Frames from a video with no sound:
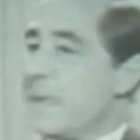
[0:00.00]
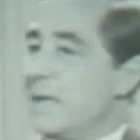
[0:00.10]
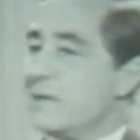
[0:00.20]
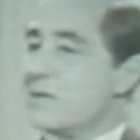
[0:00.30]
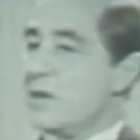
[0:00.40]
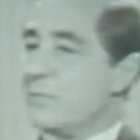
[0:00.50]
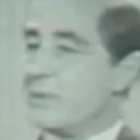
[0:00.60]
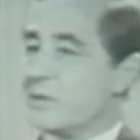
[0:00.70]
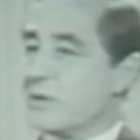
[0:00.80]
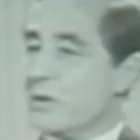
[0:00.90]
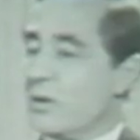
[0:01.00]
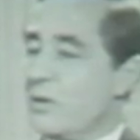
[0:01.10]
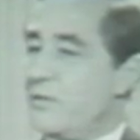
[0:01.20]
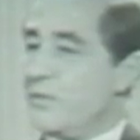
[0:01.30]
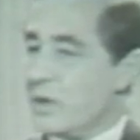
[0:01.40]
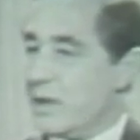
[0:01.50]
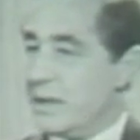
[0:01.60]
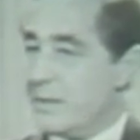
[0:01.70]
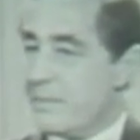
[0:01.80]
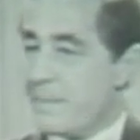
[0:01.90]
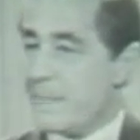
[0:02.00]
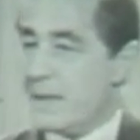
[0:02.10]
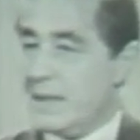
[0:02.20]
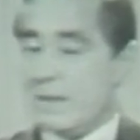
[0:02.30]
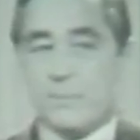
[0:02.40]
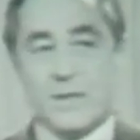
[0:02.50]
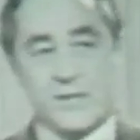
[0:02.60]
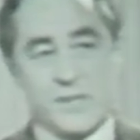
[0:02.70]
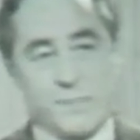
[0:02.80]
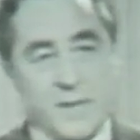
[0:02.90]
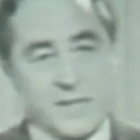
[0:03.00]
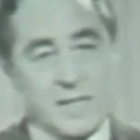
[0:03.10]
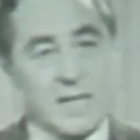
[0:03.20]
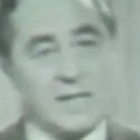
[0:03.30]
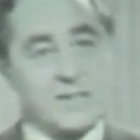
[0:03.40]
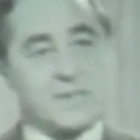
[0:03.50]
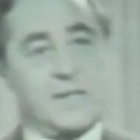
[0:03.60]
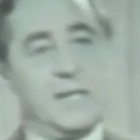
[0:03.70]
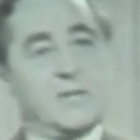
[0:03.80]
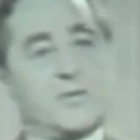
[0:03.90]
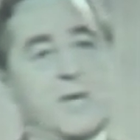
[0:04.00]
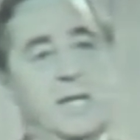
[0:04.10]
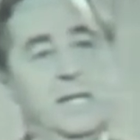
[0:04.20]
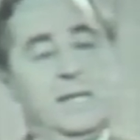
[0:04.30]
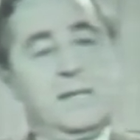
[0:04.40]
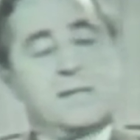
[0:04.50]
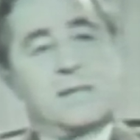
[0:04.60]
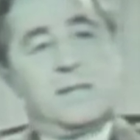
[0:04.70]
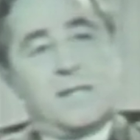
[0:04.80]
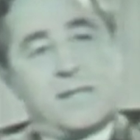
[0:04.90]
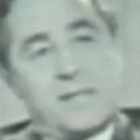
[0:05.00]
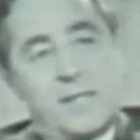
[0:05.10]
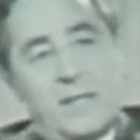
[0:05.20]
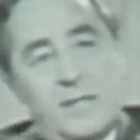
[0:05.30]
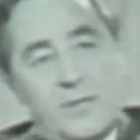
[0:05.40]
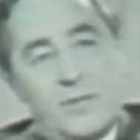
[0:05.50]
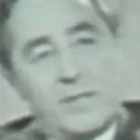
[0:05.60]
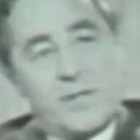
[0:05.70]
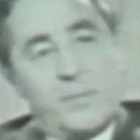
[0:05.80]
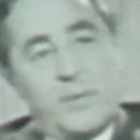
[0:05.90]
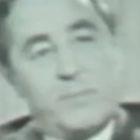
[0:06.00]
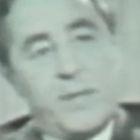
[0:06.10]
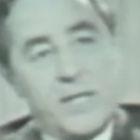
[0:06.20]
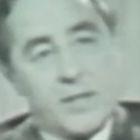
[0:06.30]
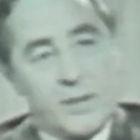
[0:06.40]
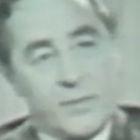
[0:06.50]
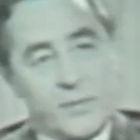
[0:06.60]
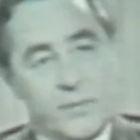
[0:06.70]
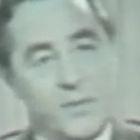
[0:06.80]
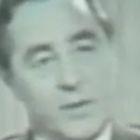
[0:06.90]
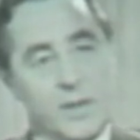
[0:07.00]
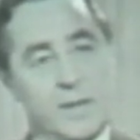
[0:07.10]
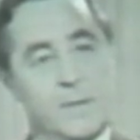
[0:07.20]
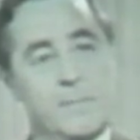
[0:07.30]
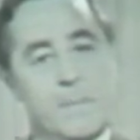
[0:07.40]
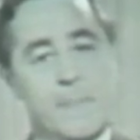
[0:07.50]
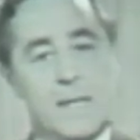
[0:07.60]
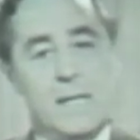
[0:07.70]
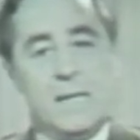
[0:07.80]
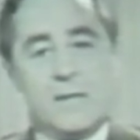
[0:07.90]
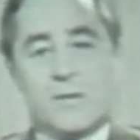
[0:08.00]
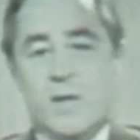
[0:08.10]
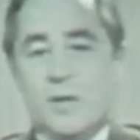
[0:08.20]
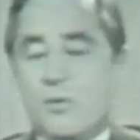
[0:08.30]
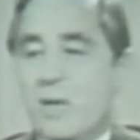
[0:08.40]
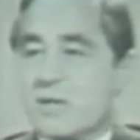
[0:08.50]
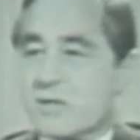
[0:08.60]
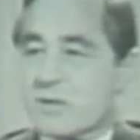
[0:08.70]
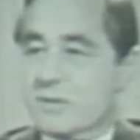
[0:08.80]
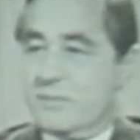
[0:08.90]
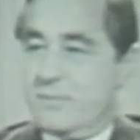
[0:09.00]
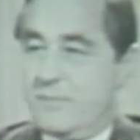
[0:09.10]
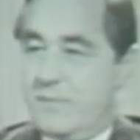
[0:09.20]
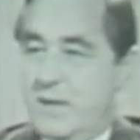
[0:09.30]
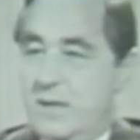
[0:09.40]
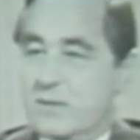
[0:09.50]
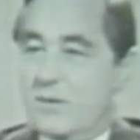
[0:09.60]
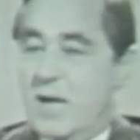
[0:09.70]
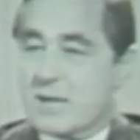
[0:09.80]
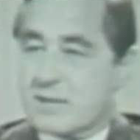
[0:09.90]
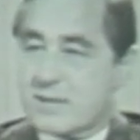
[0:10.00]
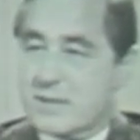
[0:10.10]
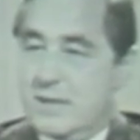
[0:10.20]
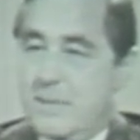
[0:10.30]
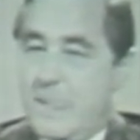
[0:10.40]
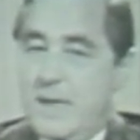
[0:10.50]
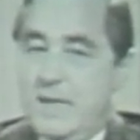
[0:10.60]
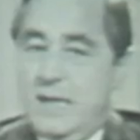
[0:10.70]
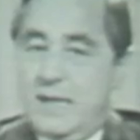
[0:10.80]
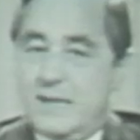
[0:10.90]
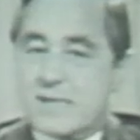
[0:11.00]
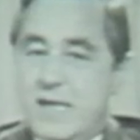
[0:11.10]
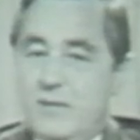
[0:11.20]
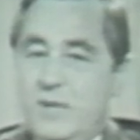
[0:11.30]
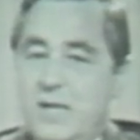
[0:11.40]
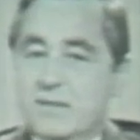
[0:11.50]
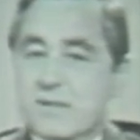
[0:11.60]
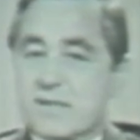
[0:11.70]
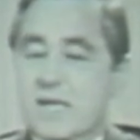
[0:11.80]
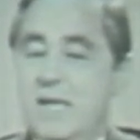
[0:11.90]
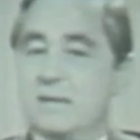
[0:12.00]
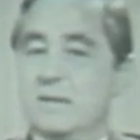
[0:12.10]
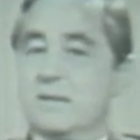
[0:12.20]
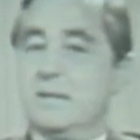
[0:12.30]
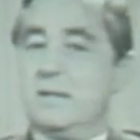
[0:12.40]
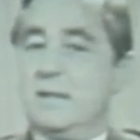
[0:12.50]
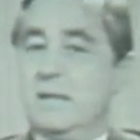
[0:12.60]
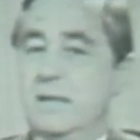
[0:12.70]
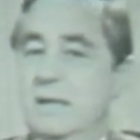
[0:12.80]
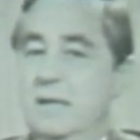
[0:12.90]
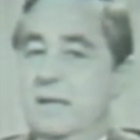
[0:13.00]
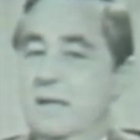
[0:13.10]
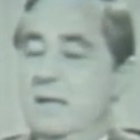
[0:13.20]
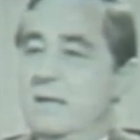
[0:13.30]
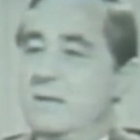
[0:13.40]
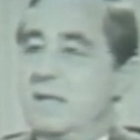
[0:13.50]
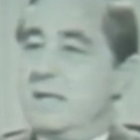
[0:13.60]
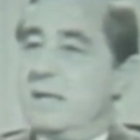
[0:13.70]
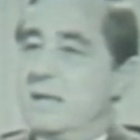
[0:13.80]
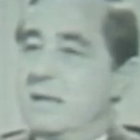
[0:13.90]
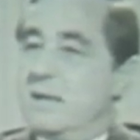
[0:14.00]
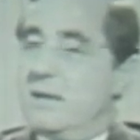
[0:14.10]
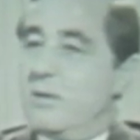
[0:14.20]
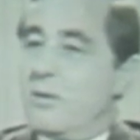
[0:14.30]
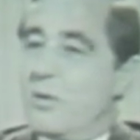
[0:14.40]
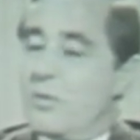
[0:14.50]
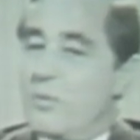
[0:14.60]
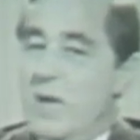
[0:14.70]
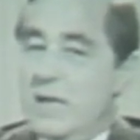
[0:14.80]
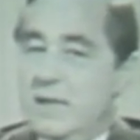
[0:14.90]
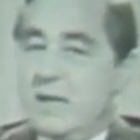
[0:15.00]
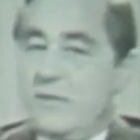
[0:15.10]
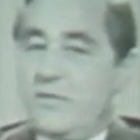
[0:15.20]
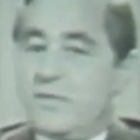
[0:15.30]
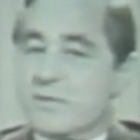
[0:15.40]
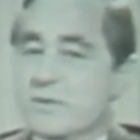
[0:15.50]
interpret the law fully. But a specialized training is necessary to interpret Beethoven fully. The real question to us is, can we understand the law well enough to